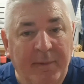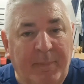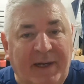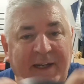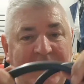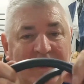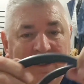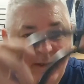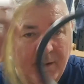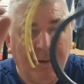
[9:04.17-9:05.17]
bucket.
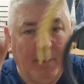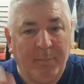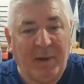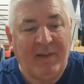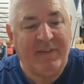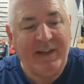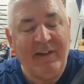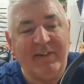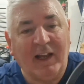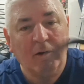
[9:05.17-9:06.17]
But
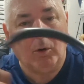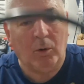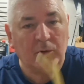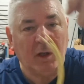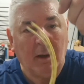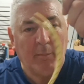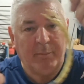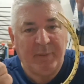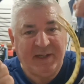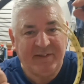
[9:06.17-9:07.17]
these are called
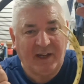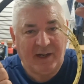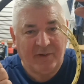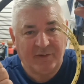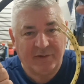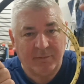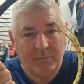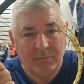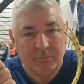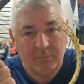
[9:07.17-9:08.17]
pigtails.
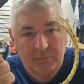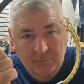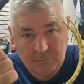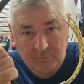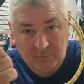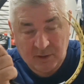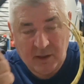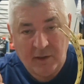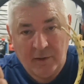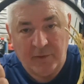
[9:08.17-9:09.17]

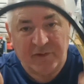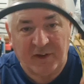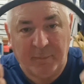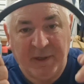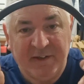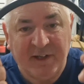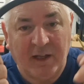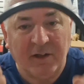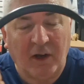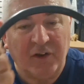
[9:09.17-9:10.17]
So the pigtail
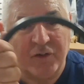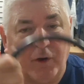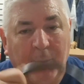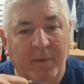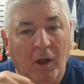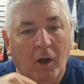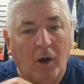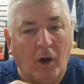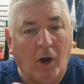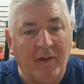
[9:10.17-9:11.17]
goes from
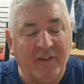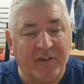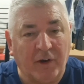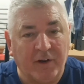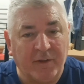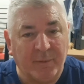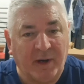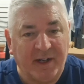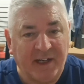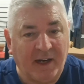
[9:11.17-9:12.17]
either side of the
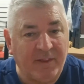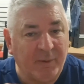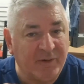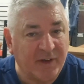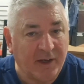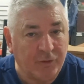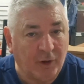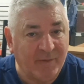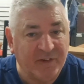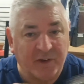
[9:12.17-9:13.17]
radiator. There is a
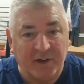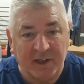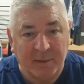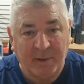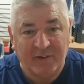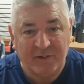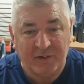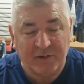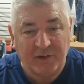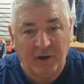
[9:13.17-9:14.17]
driver's side and a
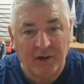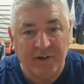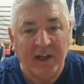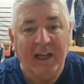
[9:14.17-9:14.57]
passenger side,